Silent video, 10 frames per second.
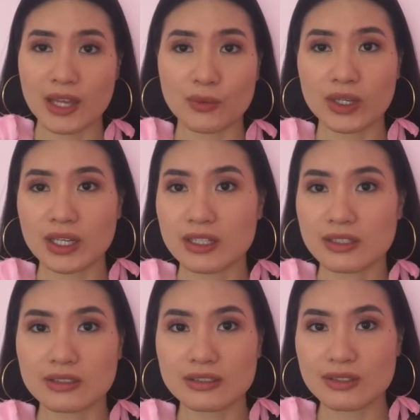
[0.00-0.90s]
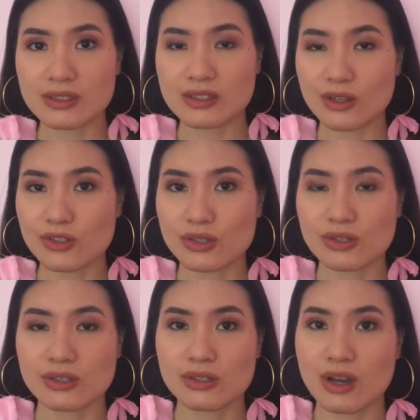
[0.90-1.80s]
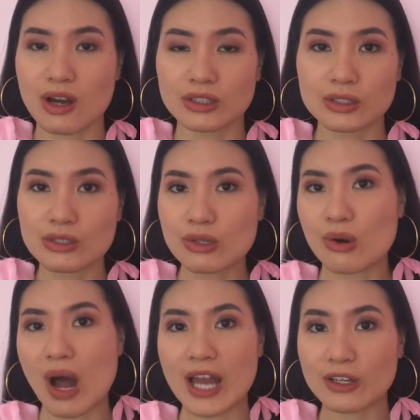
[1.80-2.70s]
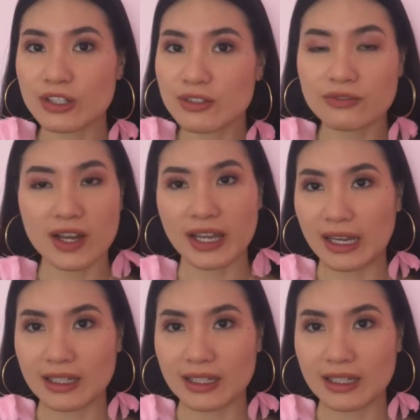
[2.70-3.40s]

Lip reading: And when I searched on Google, I couldn't find